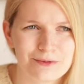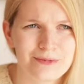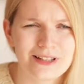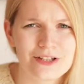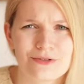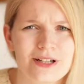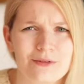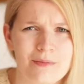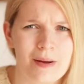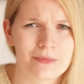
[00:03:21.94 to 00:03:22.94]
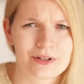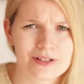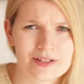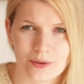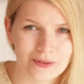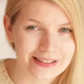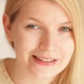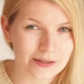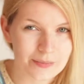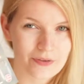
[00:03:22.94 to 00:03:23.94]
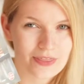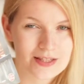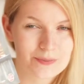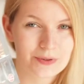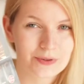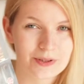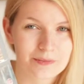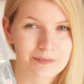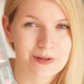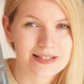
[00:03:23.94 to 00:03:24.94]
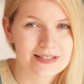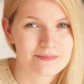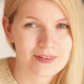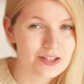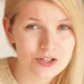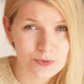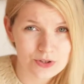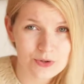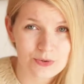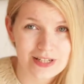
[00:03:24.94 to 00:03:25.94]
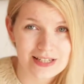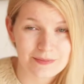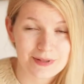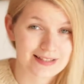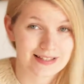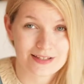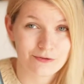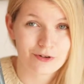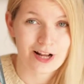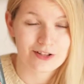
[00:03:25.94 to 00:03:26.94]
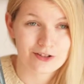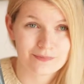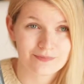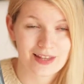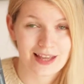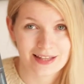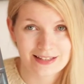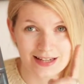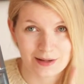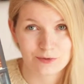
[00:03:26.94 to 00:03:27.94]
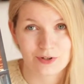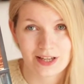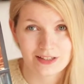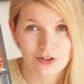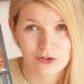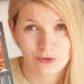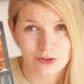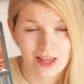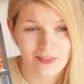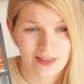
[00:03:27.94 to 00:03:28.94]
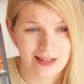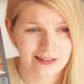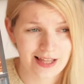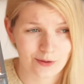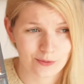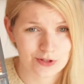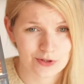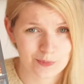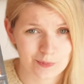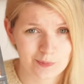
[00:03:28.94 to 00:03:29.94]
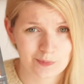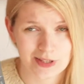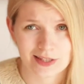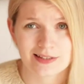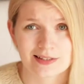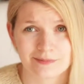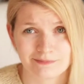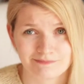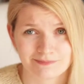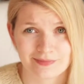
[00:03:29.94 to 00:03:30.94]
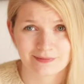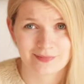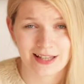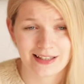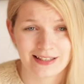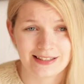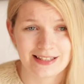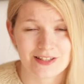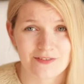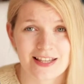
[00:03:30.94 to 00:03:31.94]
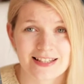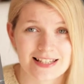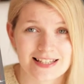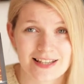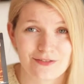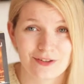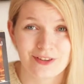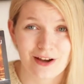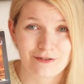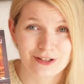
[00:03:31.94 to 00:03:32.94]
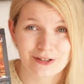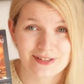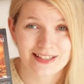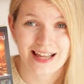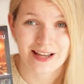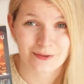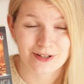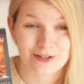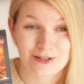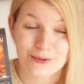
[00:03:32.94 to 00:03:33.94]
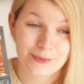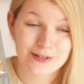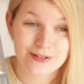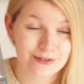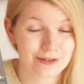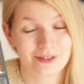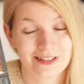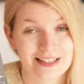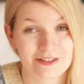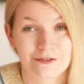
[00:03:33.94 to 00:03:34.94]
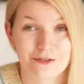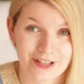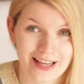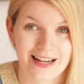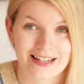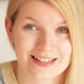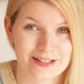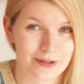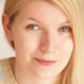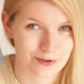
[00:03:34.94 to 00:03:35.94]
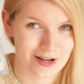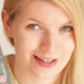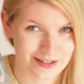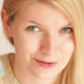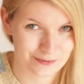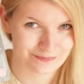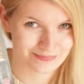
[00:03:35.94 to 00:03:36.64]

literally remember so little about this book, but I just want to read it because it's in French, and I'm trying not to forget that language, because let's face it, if you never use a language, you will sooner or later forget it. So I'm trying to